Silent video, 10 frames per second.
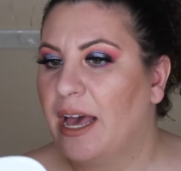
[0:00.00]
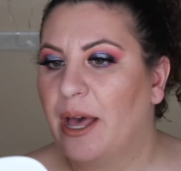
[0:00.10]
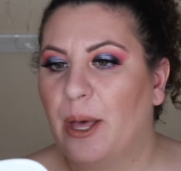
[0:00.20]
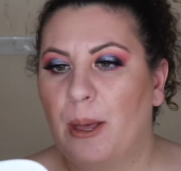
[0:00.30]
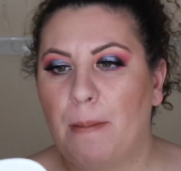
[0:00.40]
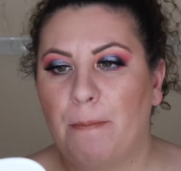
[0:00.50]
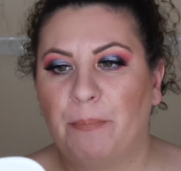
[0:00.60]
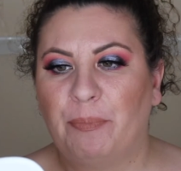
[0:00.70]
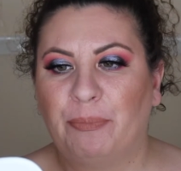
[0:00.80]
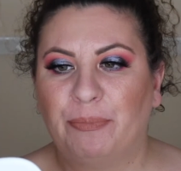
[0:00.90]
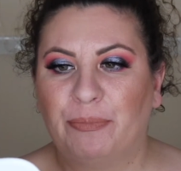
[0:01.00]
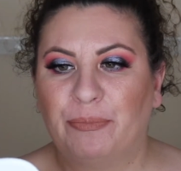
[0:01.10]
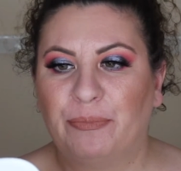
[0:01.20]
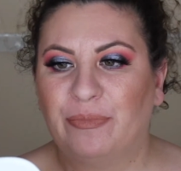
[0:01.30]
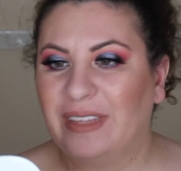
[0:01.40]

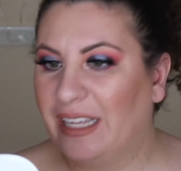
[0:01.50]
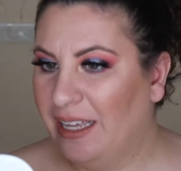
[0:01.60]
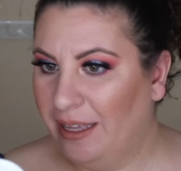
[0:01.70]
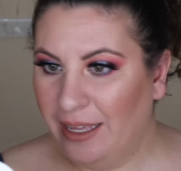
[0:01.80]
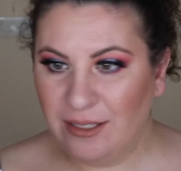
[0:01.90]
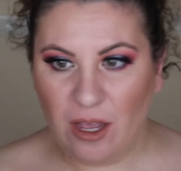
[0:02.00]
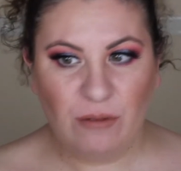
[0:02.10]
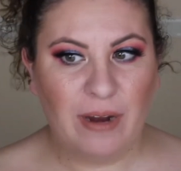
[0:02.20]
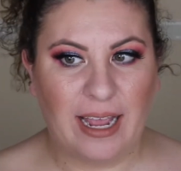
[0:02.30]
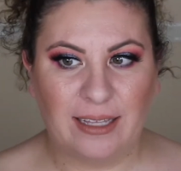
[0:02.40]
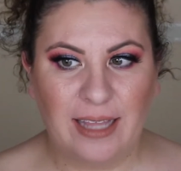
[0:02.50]
It's alright.